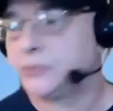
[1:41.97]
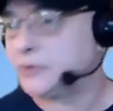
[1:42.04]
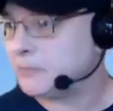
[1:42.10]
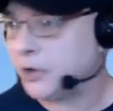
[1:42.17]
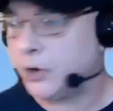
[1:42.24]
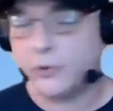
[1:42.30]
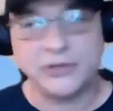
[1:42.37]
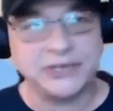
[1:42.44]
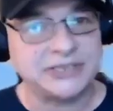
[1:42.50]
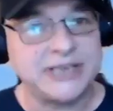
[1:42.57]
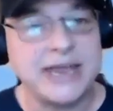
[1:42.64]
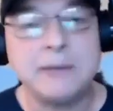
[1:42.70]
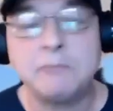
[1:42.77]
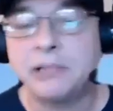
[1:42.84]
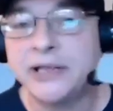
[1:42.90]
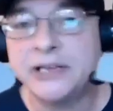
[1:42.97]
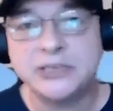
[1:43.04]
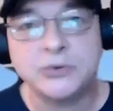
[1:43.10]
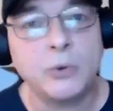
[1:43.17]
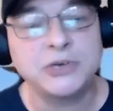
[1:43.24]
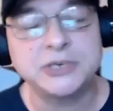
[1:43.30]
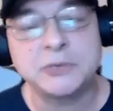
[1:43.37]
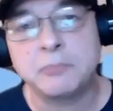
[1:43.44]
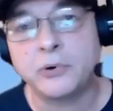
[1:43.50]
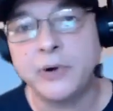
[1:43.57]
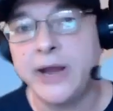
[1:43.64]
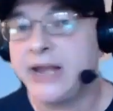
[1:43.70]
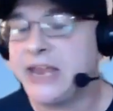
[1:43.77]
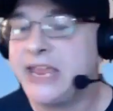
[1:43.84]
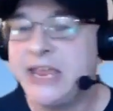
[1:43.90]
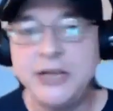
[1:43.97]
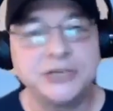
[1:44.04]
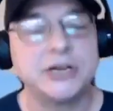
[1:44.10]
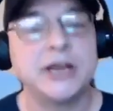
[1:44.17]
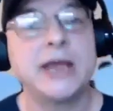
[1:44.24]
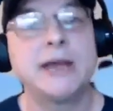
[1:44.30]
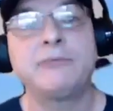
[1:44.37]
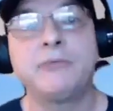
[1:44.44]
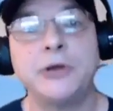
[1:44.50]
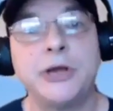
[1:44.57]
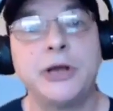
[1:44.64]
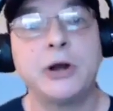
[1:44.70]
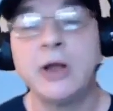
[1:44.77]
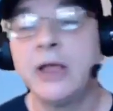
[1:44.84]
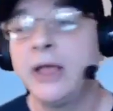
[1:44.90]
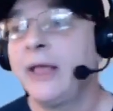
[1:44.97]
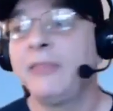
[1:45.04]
We go to the same place to watch a parade each and every year.